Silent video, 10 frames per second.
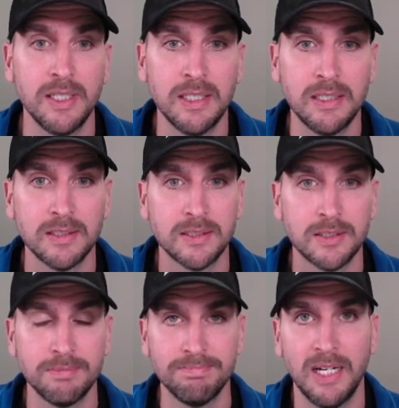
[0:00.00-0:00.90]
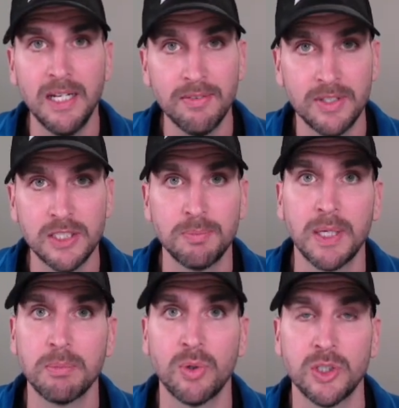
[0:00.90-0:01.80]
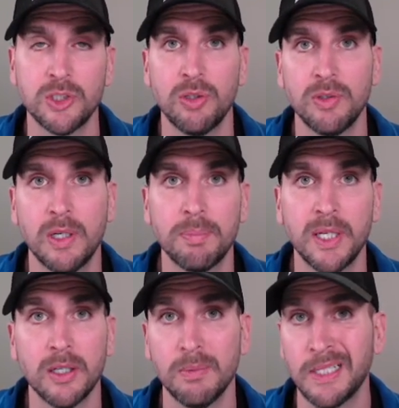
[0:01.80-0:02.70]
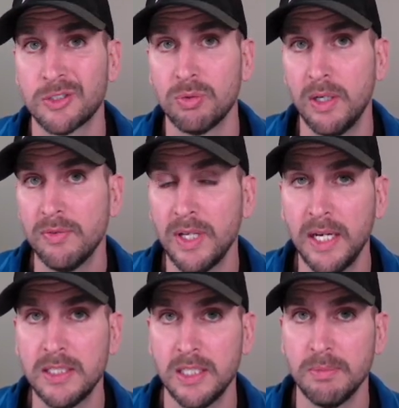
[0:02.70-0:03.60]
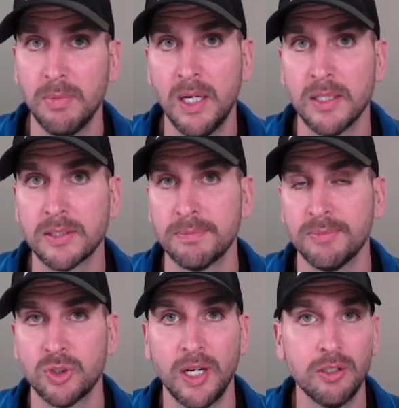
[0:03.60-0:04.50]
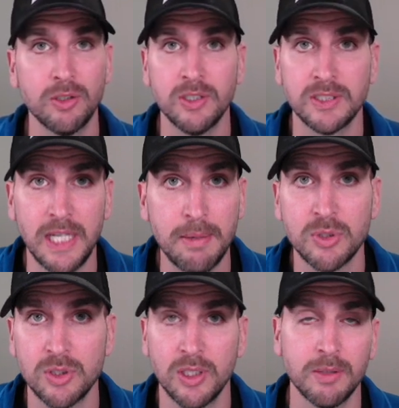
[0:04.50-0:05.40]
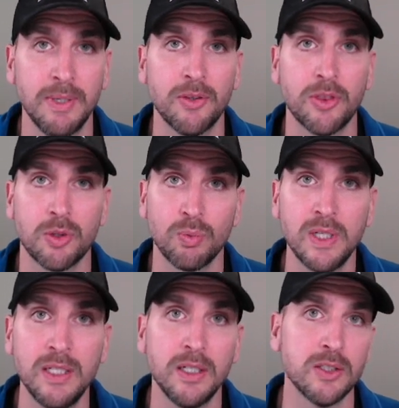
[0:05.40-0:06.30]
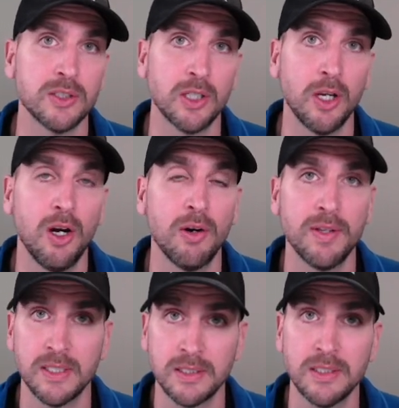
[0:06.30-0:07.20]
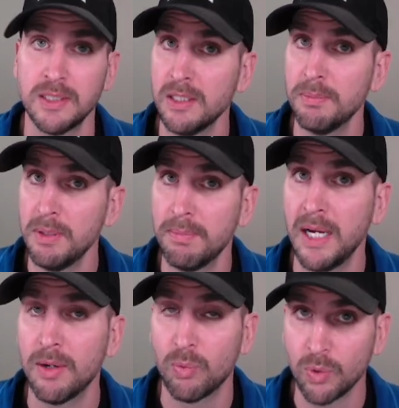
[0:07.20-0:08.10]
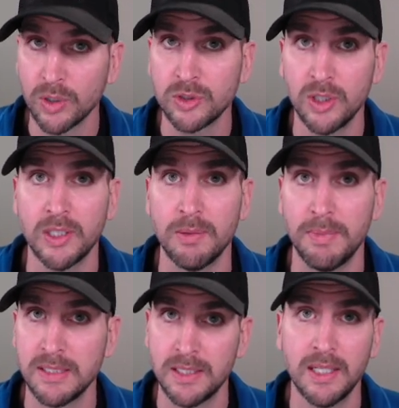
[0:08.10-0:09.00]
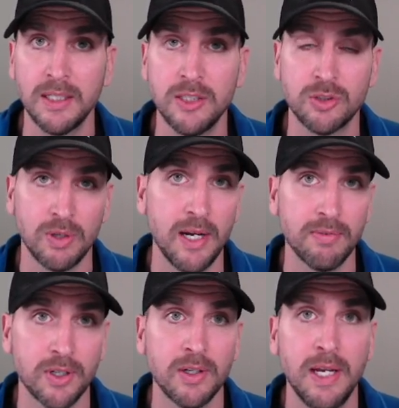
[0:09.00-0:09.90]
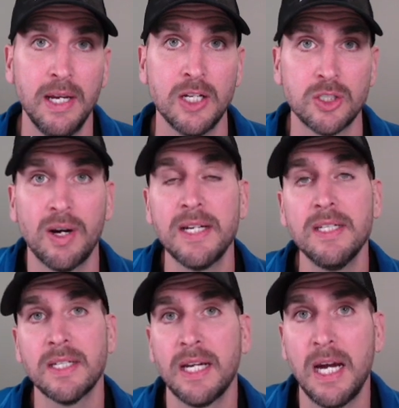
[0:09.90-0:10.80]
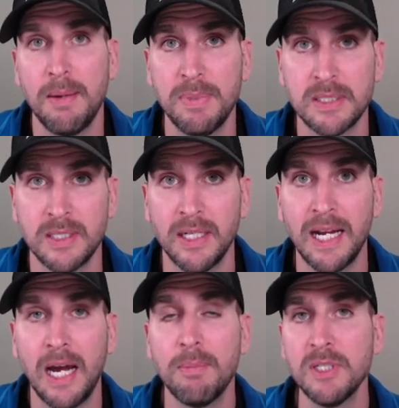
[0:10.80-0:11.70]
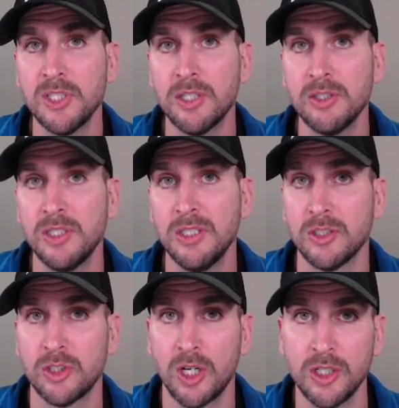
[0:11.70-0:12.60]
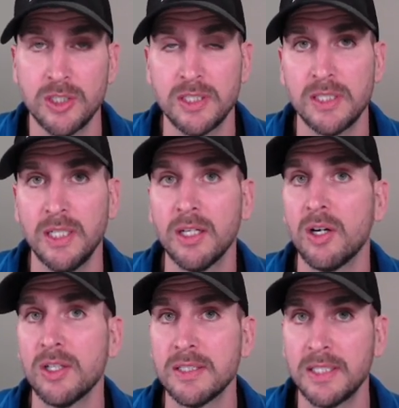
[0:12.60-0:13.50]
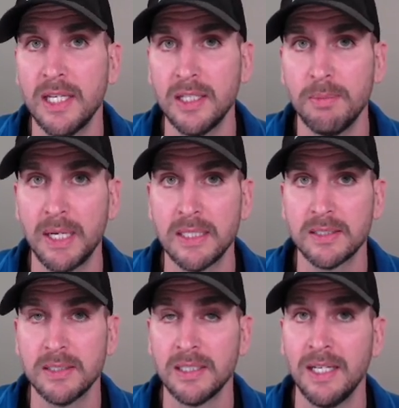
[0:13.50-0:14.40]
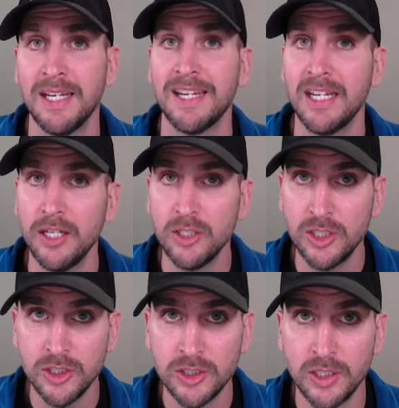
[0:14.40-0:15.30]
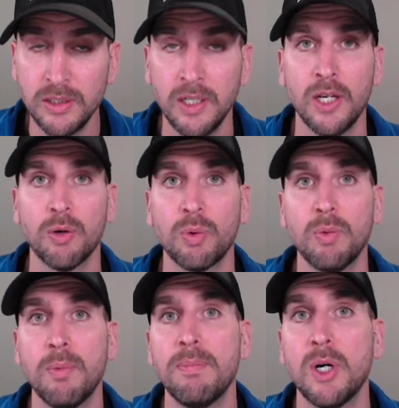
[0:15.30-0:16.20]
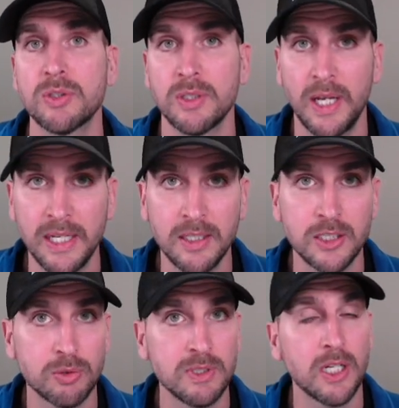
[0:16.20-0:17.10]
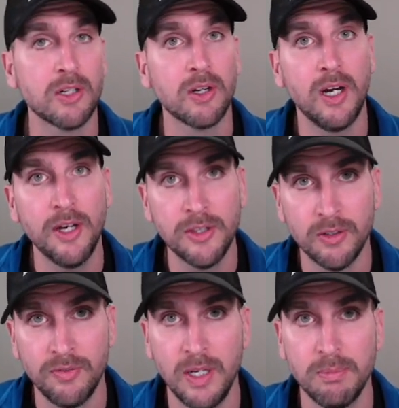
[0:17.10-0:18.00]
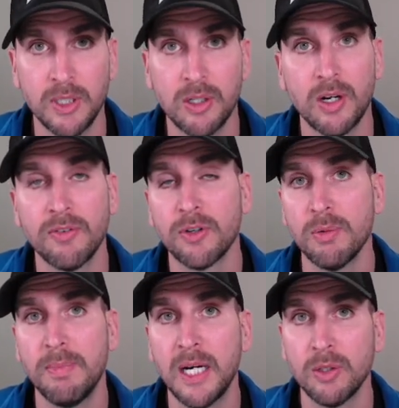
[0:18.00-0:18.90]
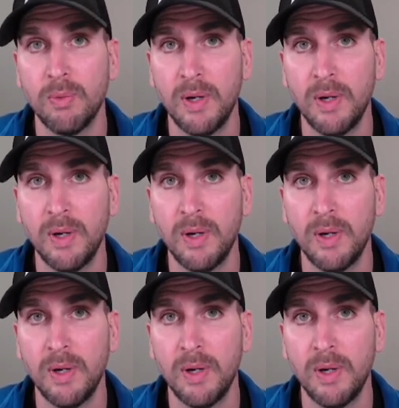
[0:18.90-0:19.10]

is I have this big boy showing up here in about 12 to 18 months. So I ordered a Cybertruck about three years ago, and this is gonna be my work truck and my daily driver. So I need to compensate how much energy to charge this thing on a daily basis. In addition, we will most likely switch out our other family car for a Model